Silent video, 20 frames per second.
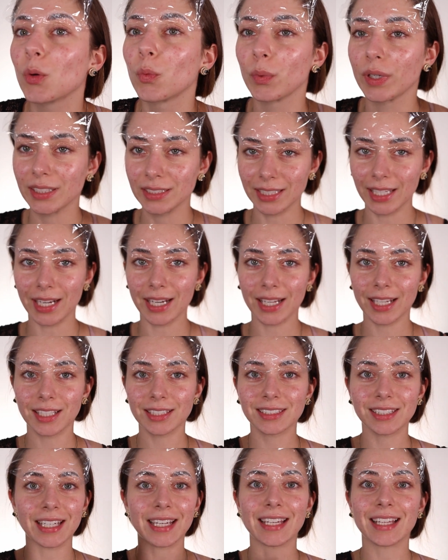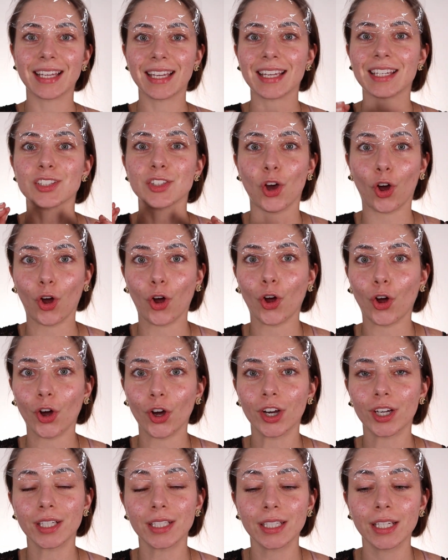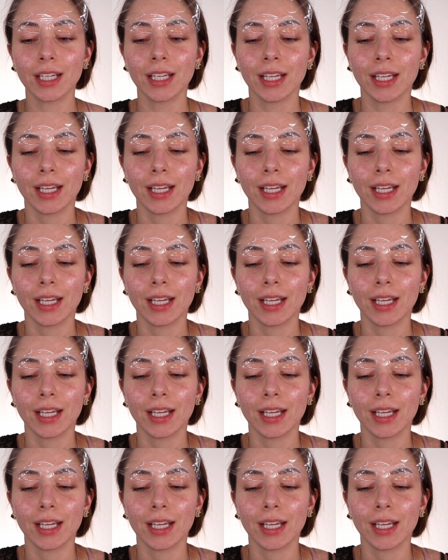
We did it. It is on.